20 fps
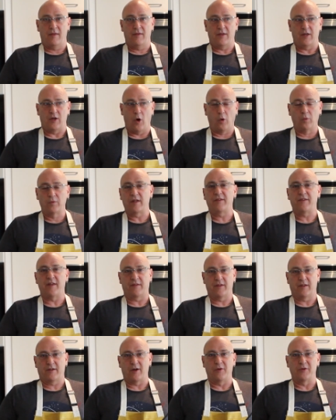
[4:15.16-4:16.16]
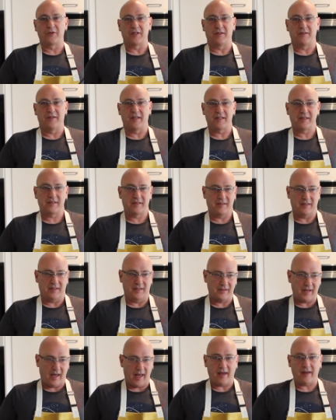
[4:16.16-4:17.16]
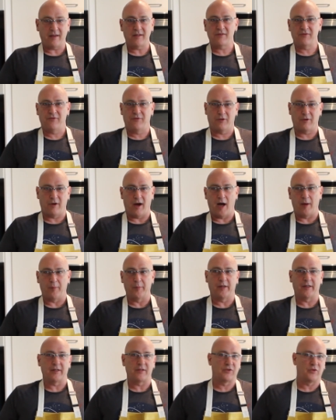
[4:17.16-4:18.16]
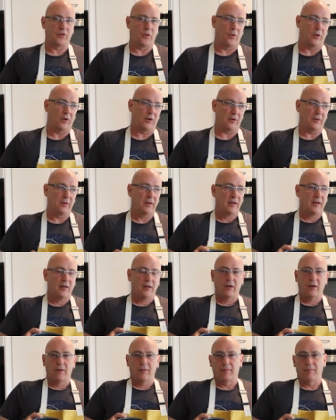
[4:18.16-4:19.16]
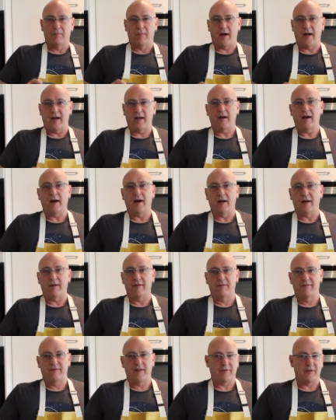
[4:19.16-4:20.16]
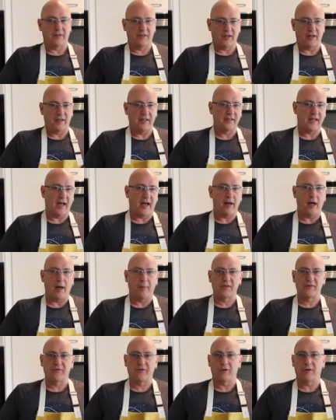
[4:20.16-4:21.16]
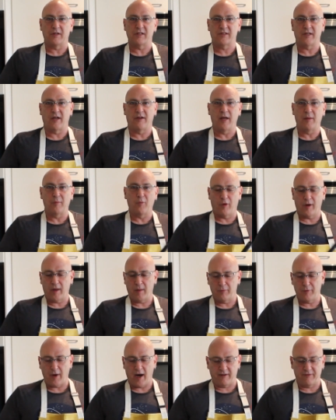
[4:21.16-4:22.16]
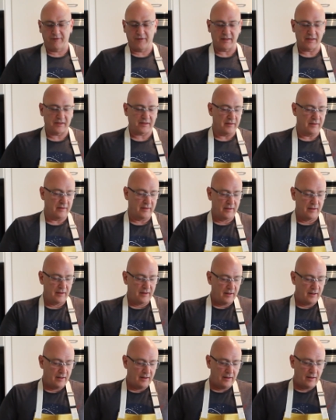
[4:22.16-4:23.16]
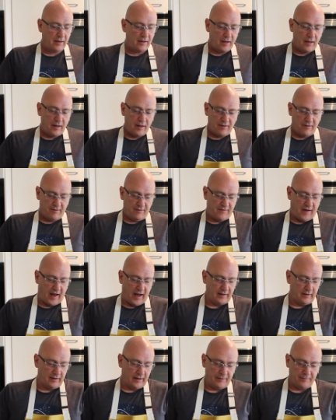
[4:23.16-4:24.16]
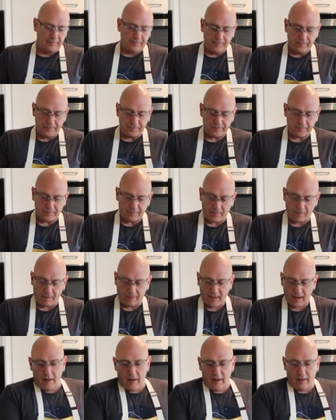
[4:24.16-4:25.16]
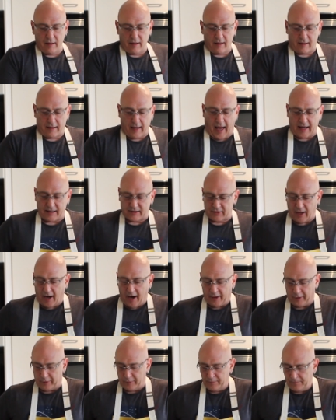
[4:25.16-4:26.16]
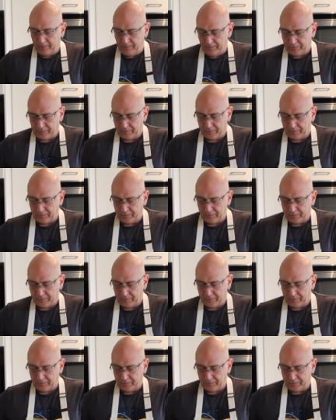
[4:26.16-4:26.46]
the only thing that goes in this is eggs for omelets or my uh, favorite sunny side ups for a Sunday morning breakfast. Finally, cast iron.